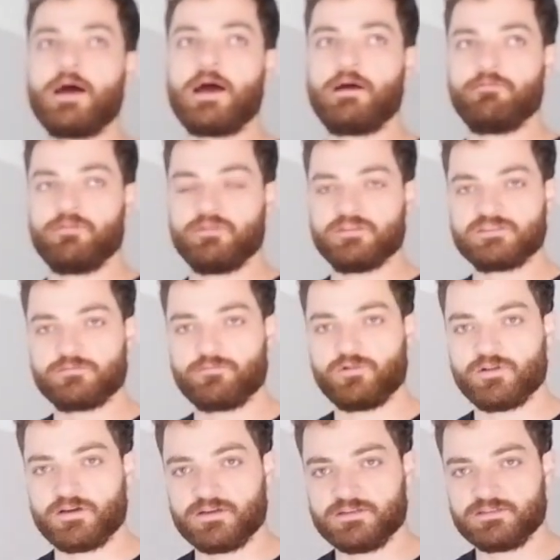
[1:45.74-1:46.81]
having this
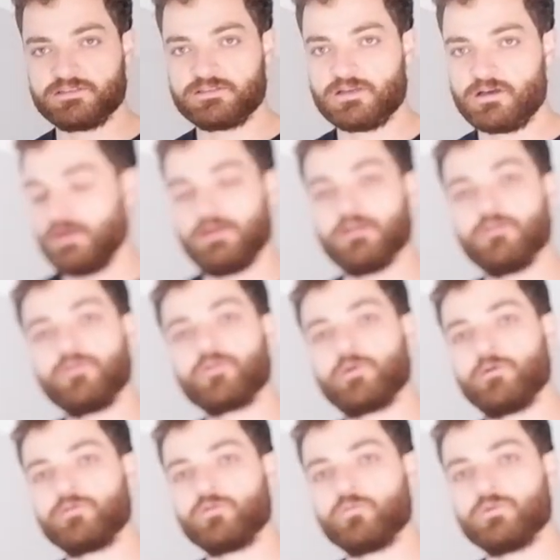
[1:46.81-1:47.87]
place heated
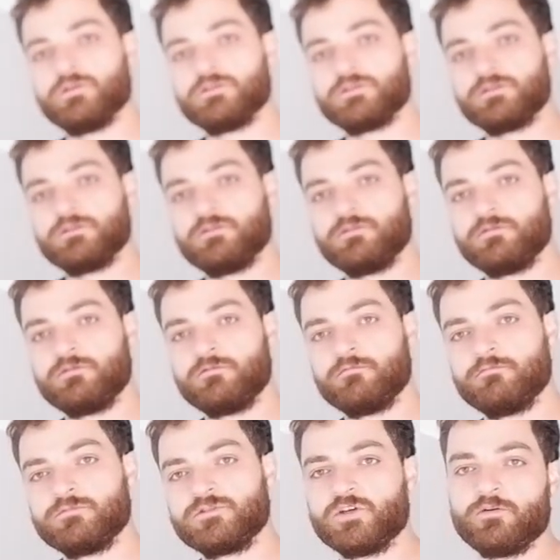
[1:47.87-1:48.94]
throughout the winter.
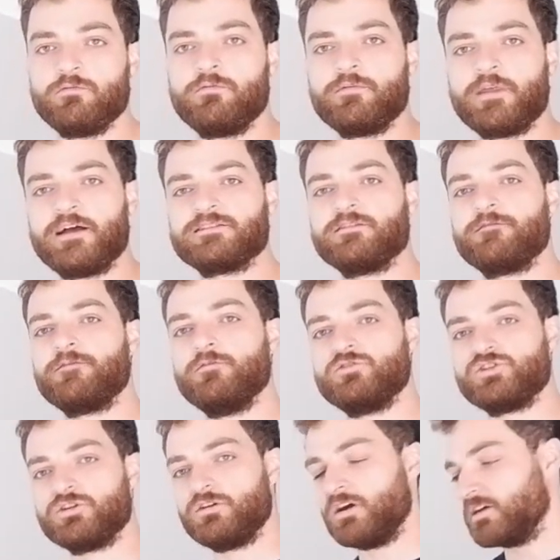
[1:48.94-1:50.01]
So that's a
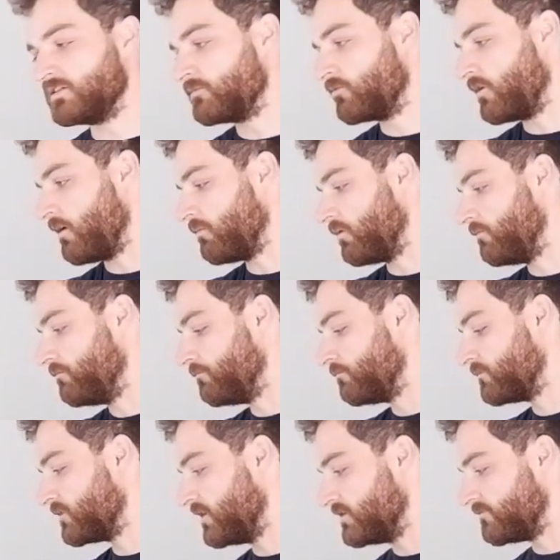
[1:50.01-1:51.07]
future us problem.
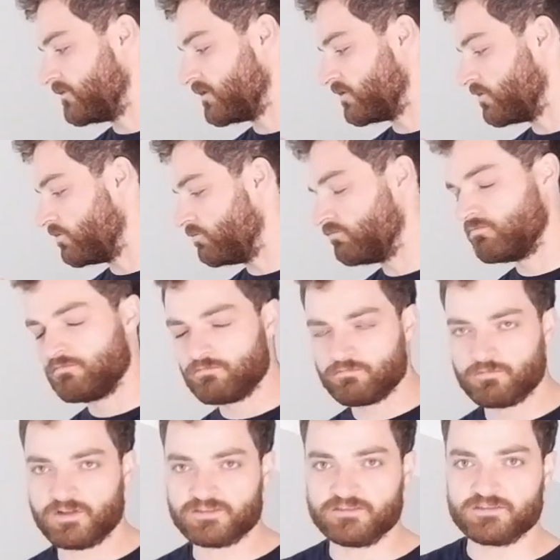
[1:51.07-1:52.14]
Today's video,
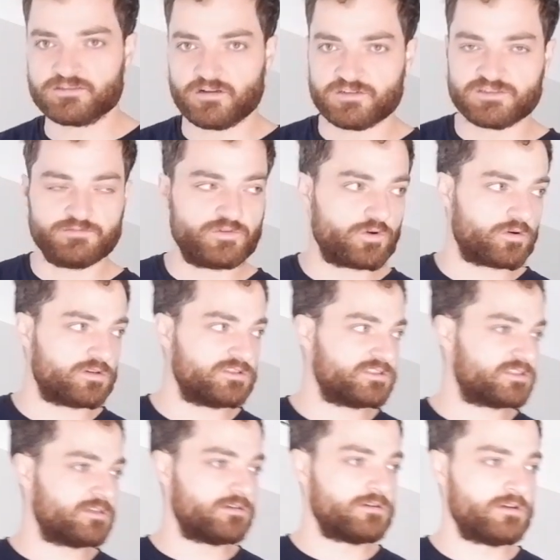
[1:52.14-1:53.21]
let's install some
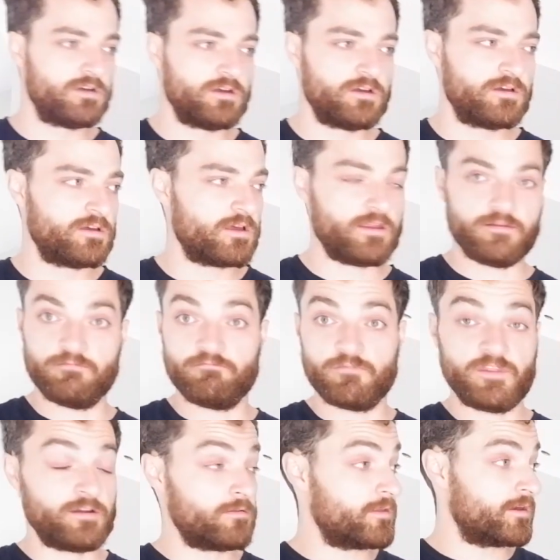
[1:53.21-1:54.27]
doors. And
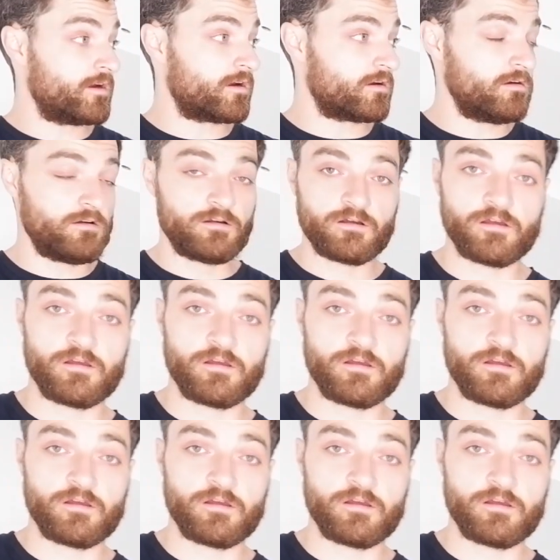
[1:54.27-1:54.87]
there they are.